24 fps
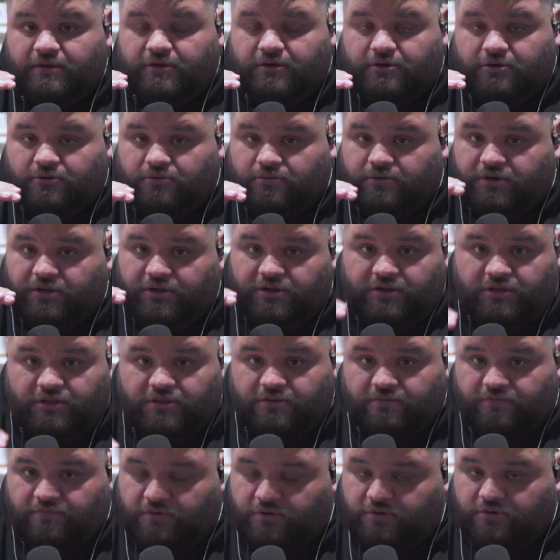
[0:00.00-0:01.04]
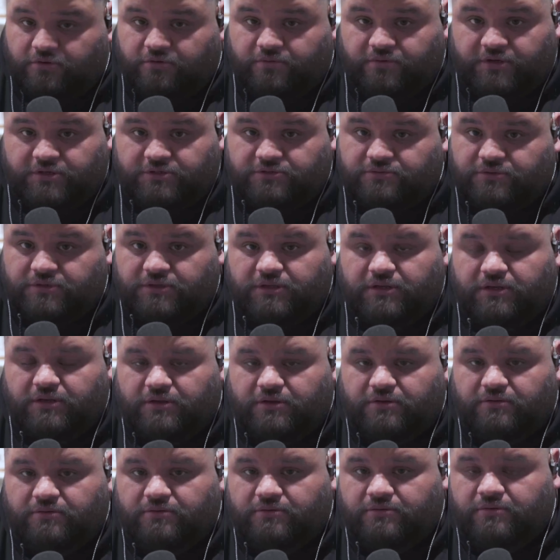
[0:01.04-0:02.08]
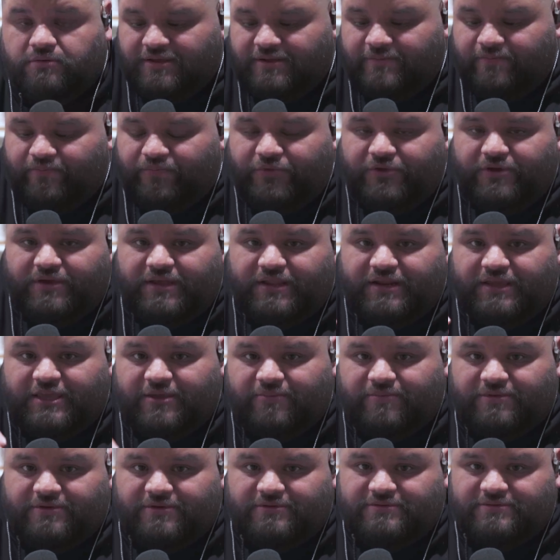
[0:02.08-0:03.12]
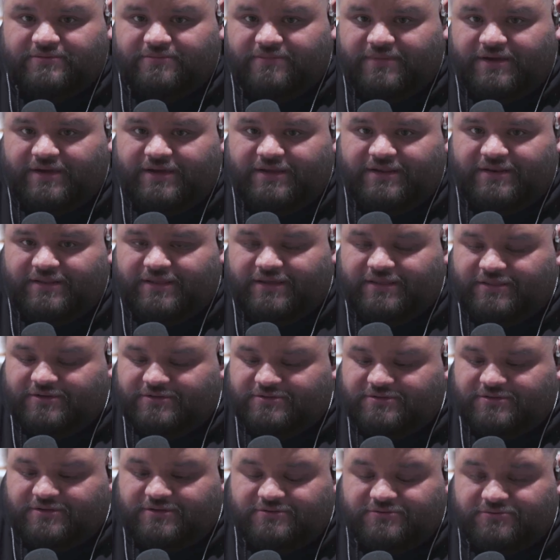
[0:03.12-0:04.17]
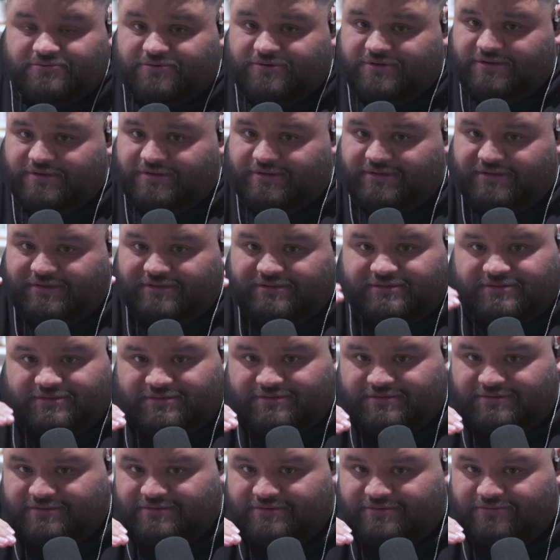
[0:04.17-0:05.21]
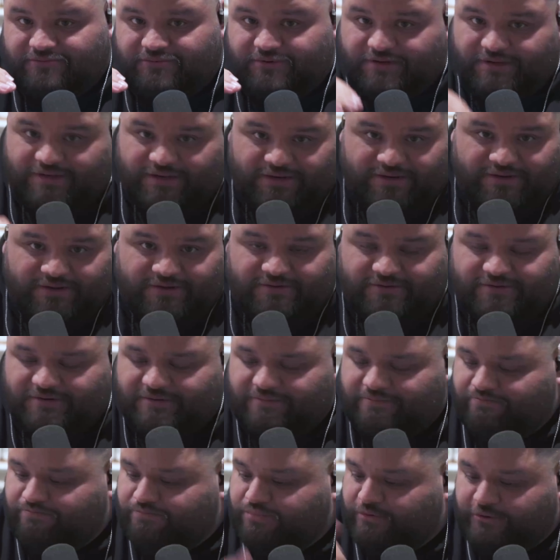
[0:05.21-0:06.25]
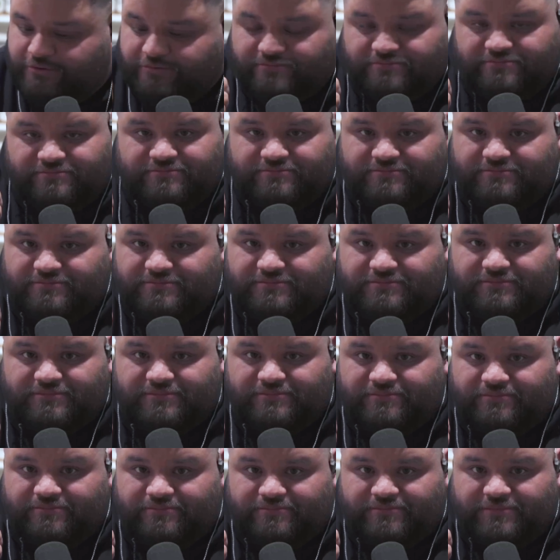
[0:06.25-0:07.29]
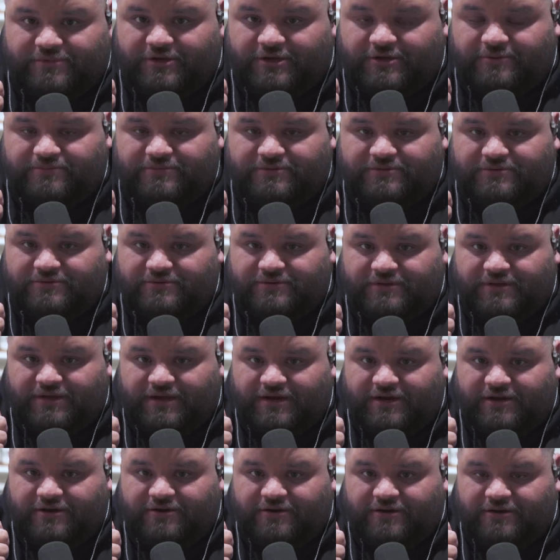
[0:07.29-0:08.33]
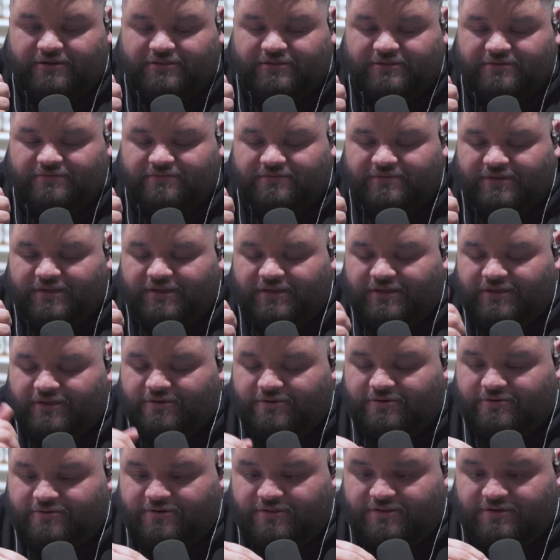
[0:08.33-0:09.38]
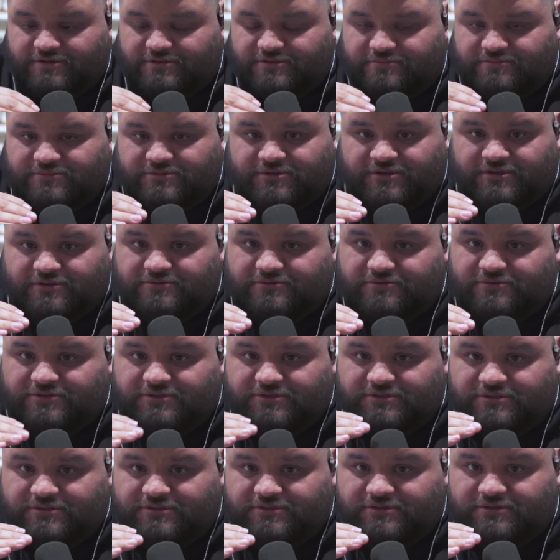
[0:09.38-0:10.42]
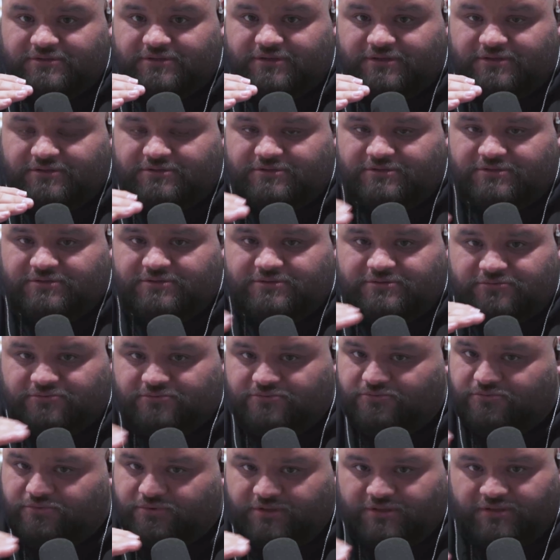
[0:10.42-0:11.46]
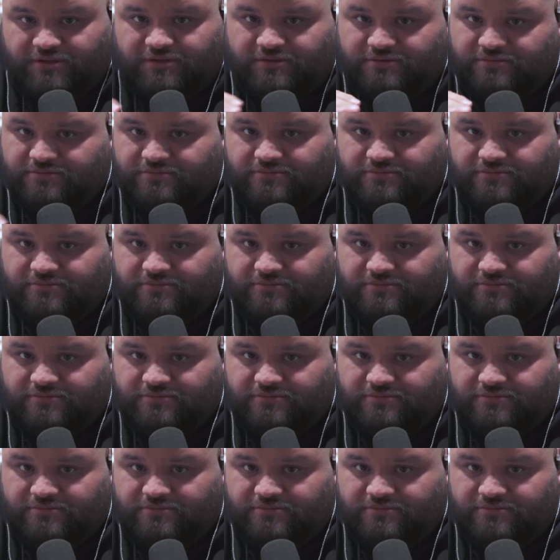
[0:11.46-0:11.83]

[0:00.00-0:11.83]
or where you hear the vocal range really low. You gotta keep those in mind. Like there's songs where it's really low and boom up to a higher octave, or there's some songs where it's just really